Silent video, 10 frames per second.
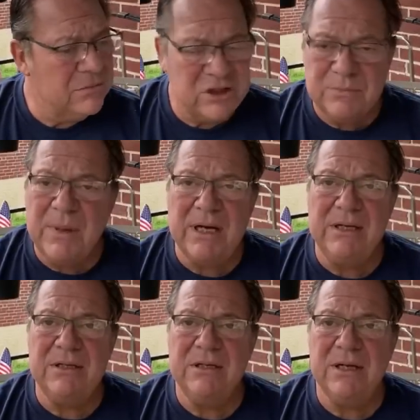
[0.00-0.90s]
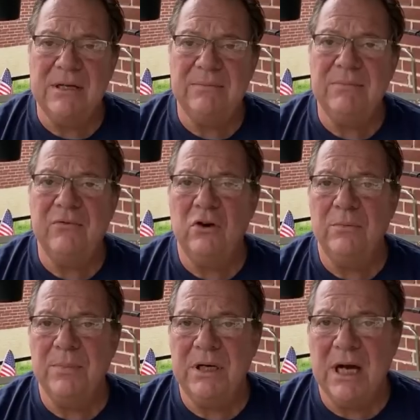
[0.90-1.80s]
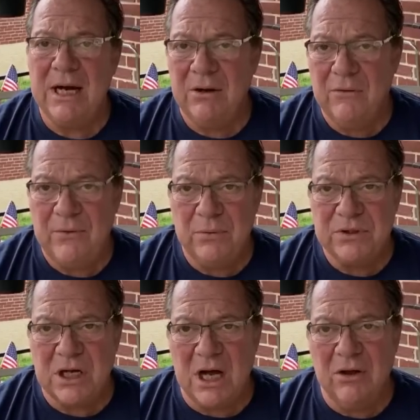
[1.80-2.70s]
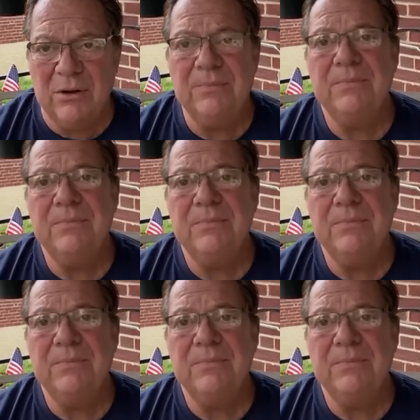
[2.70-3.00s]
Somebody did that for him, but I don't know if it was Colin.